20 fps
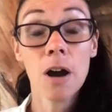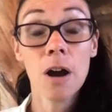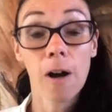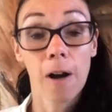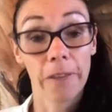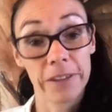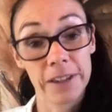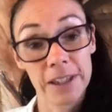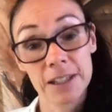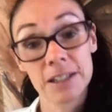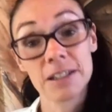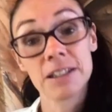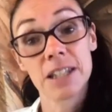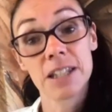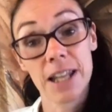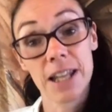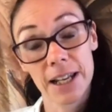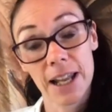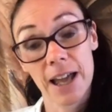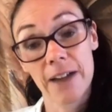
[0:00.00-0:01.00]
on the
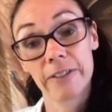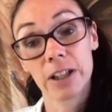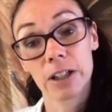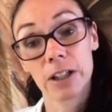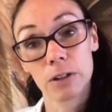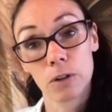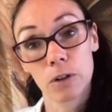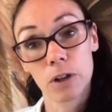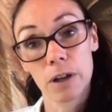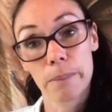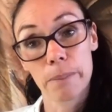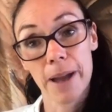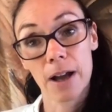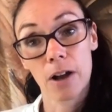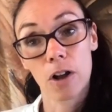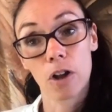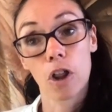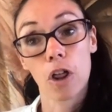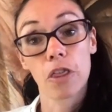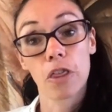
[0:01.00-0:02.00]
internet and having a look
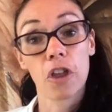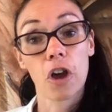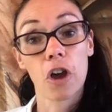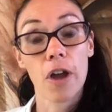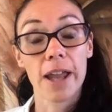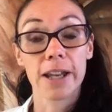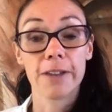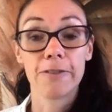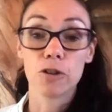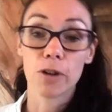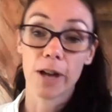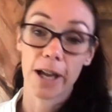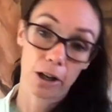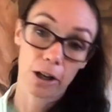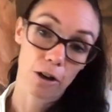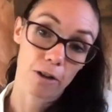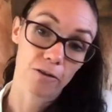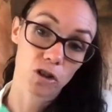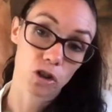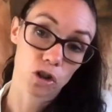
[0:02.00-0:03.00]
about Klotho. And if you head
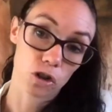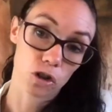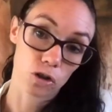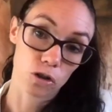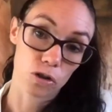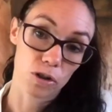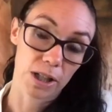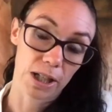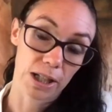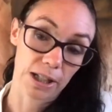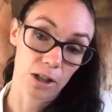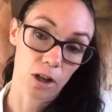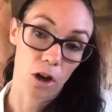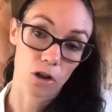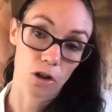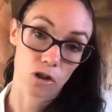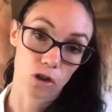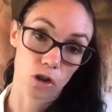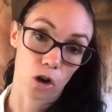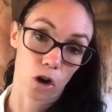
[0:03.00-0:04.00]
over to
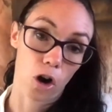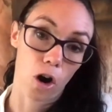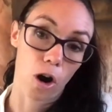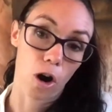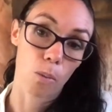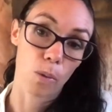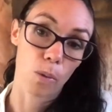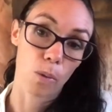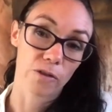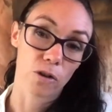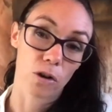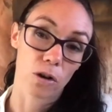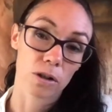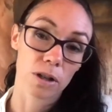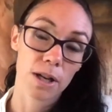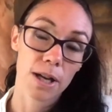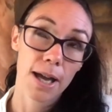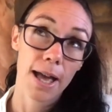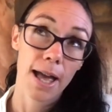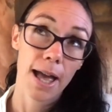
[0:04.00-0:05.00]
kidneycoach.com, we've got
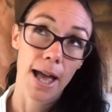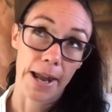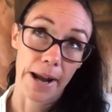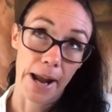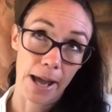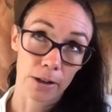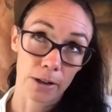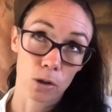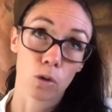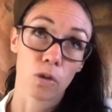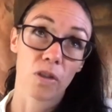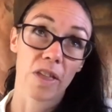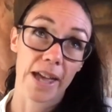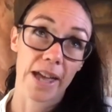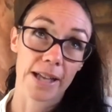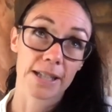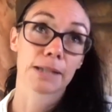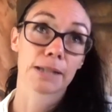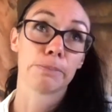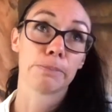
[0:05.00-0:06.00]
an article
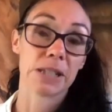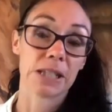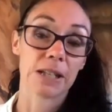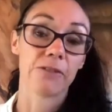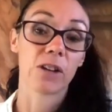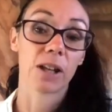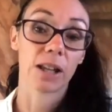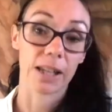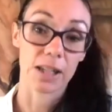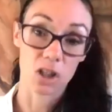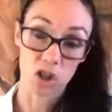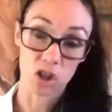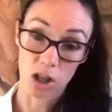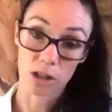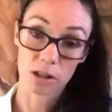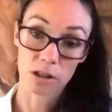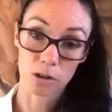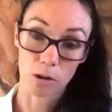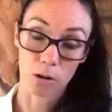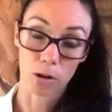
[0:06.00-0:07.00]
there specifically just
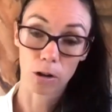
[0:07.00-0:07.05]
on